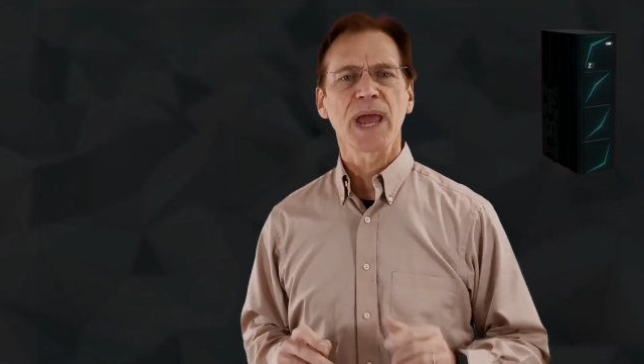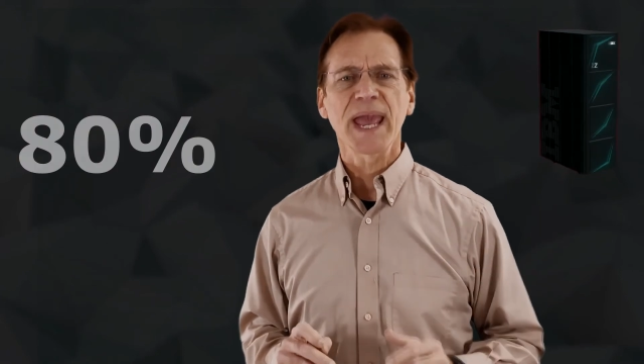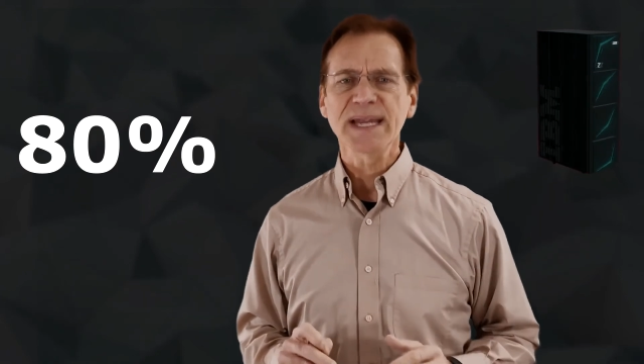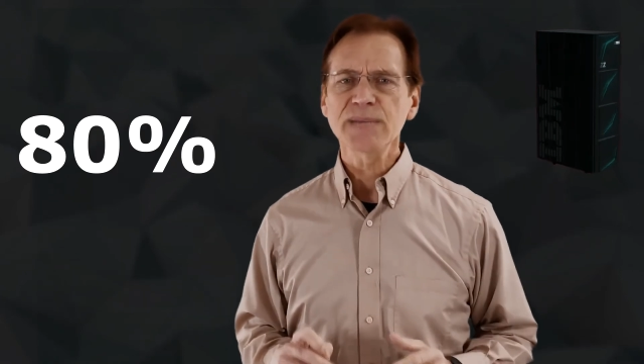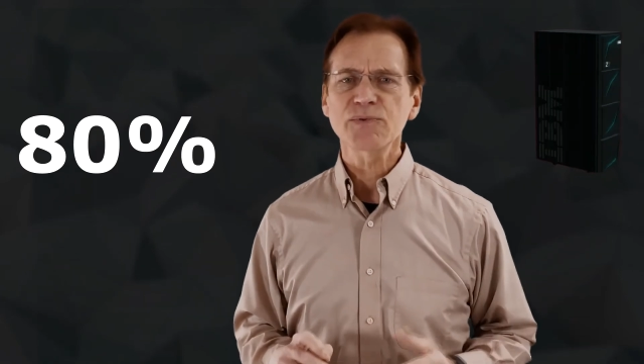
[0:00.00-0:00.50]

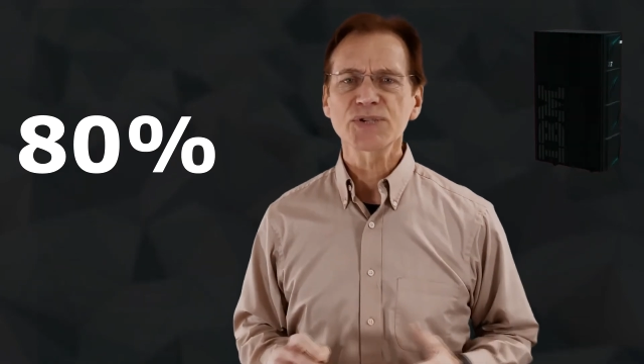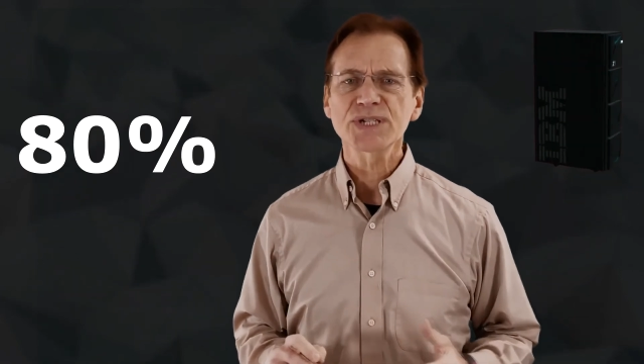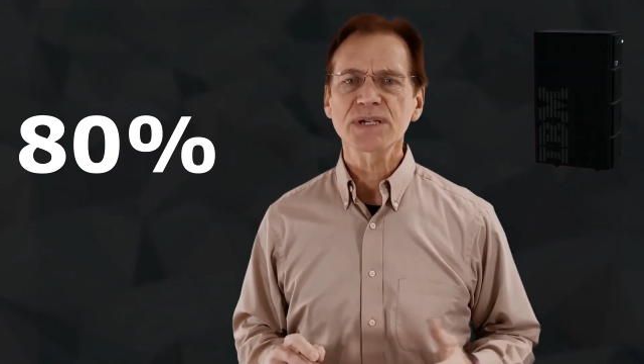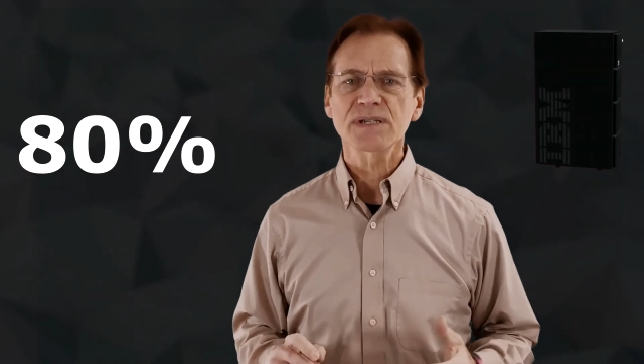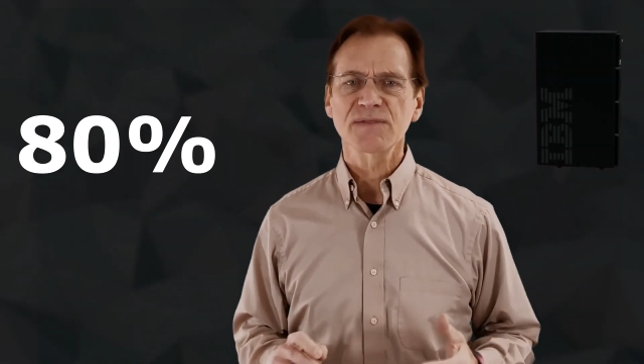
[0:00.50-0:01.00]

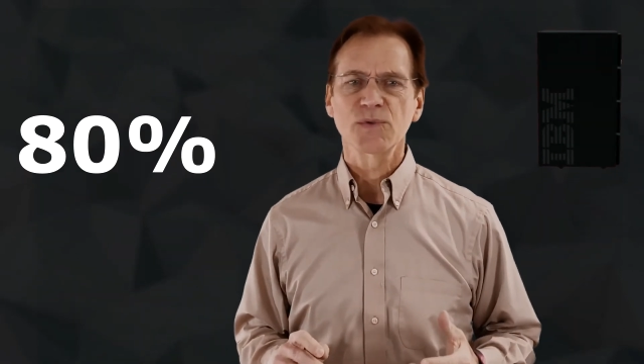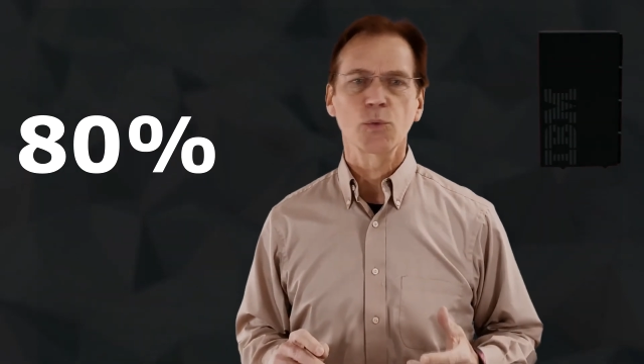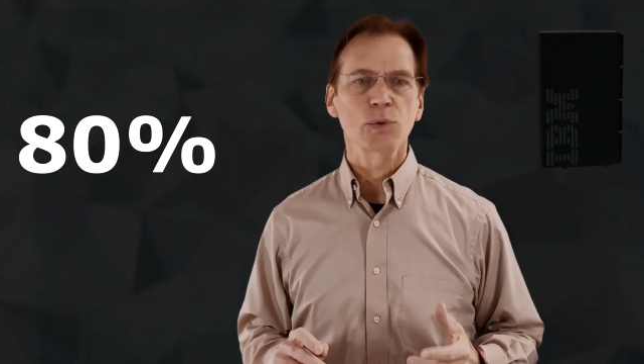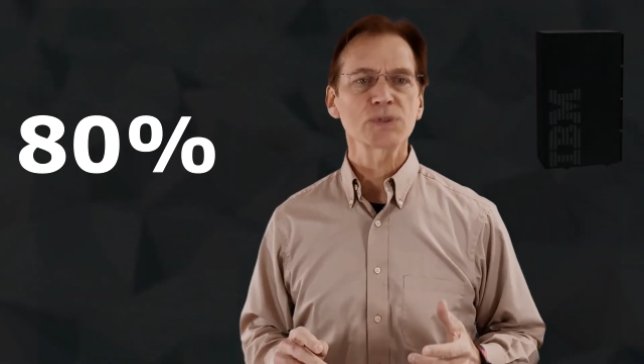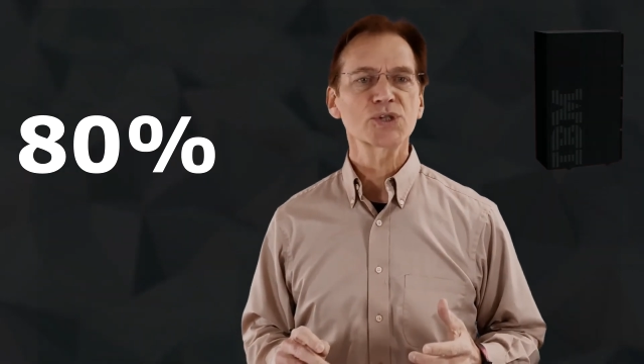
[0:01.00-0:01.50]
80% of the
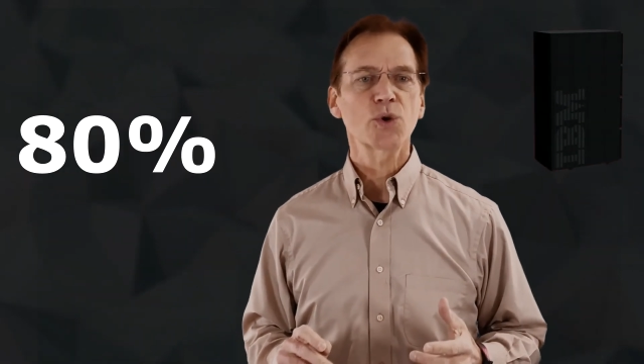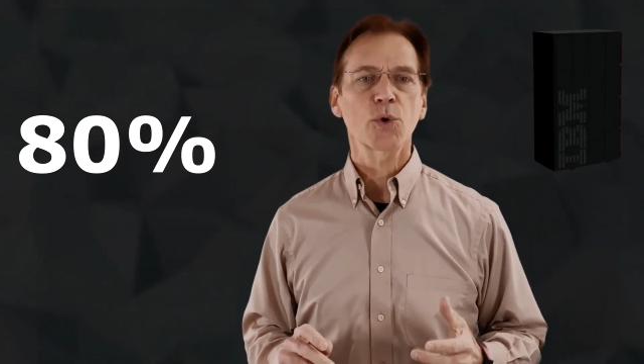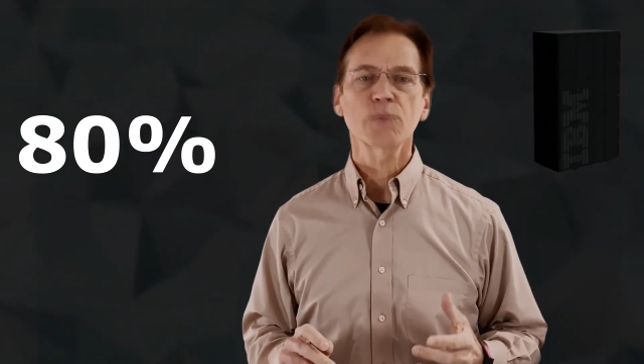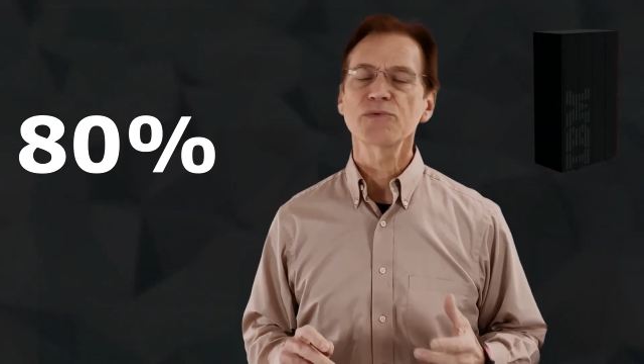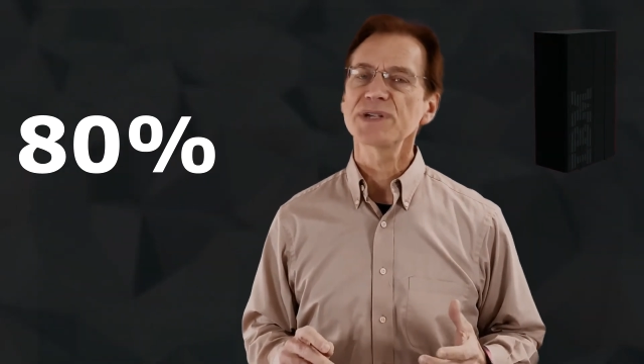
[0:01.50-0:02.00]
world's
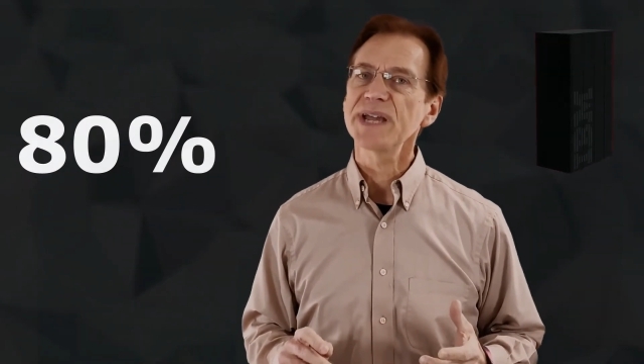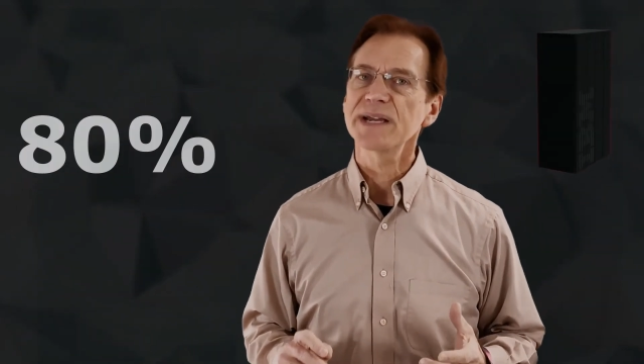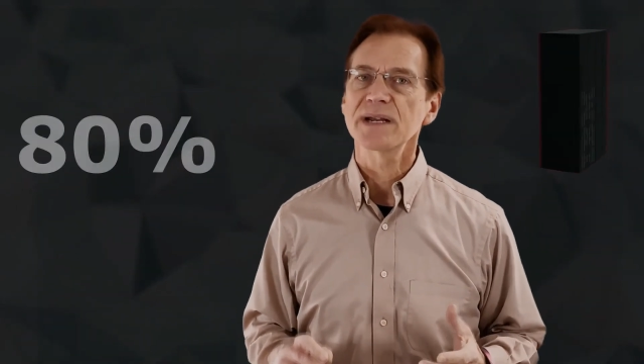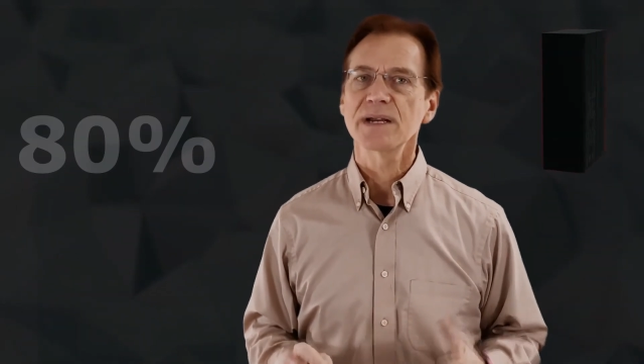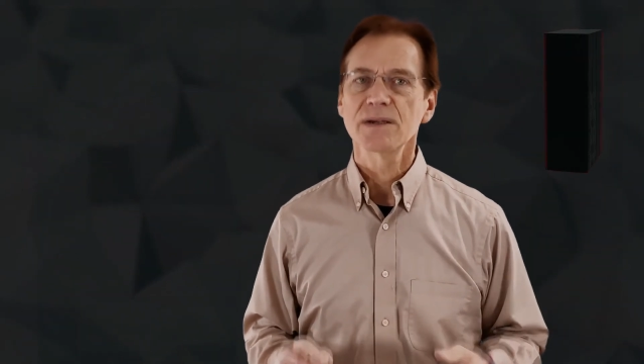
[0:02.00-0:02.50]
corporate
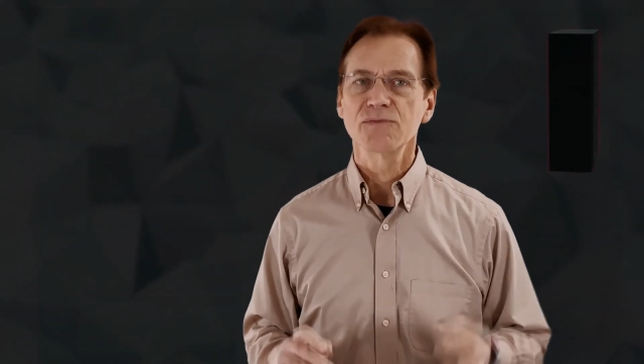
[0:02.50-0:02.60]
data